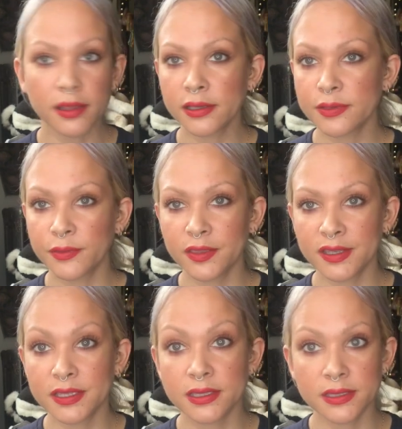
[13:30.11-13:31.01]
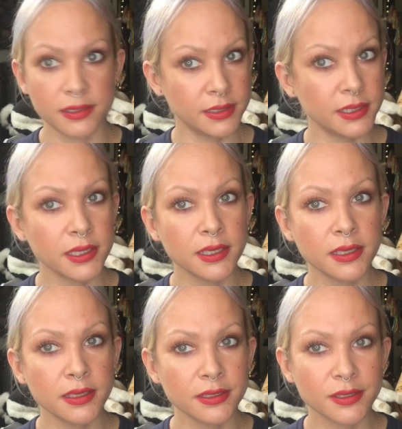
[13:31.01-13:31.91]
I like something that's
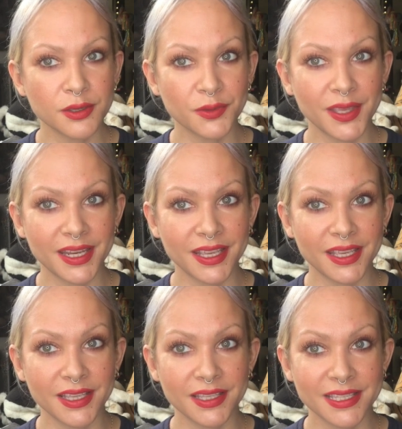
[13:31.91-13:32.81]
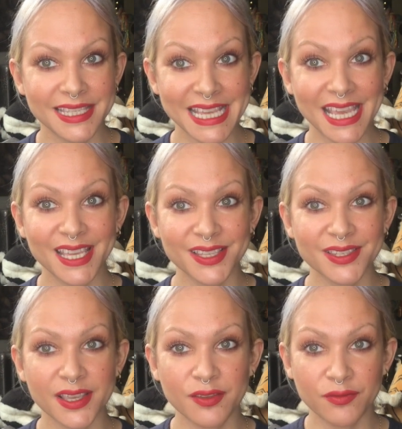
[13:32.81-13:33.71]
sticky so that it
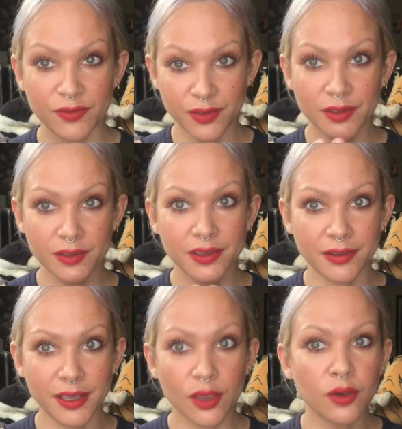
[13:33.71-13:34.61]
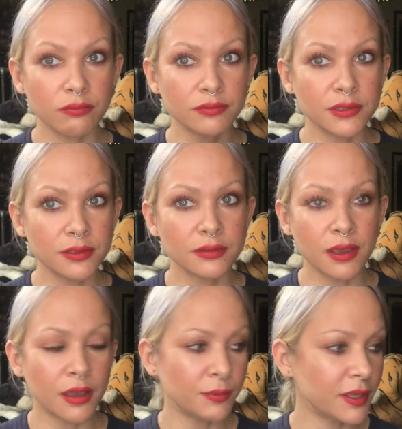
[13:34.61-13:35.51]
stays. I can feel it like
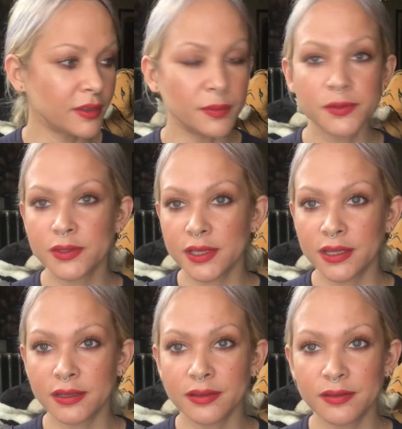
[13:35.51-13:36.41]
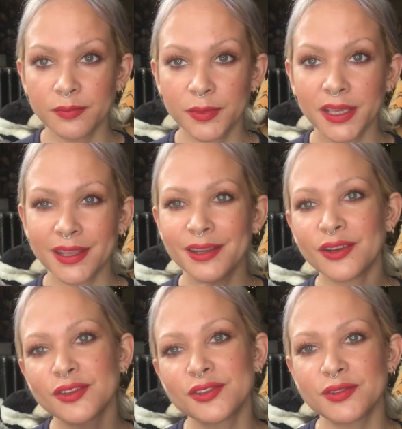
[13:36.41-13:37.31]
on my lips, and, and
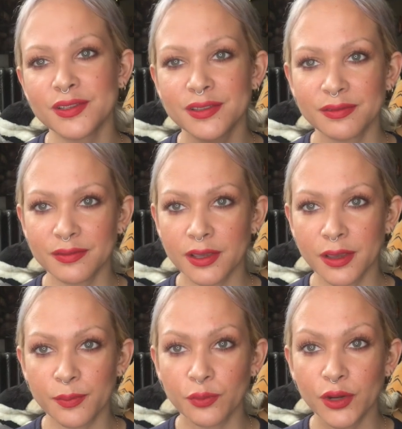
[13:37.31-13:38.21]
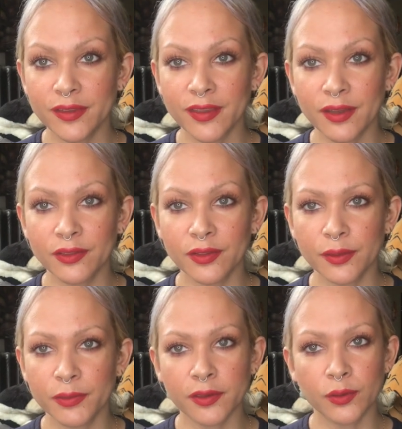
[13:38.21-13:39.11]
it also doesn't um, break down the
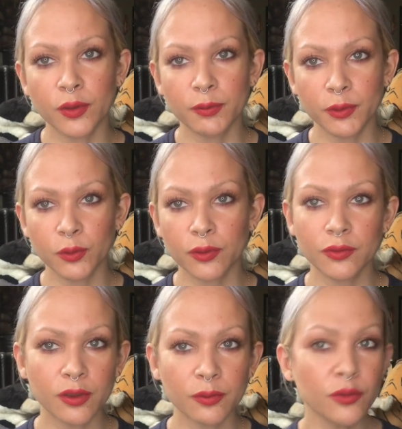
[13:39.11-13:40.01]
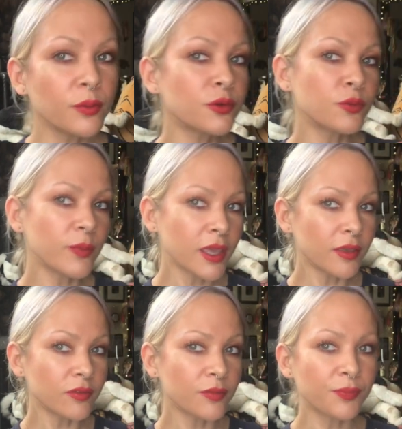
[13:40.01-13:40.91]
lipstick. Why am I talking so much with my
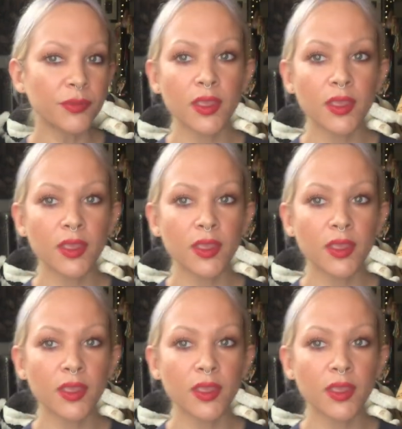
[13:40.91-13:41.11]
hands?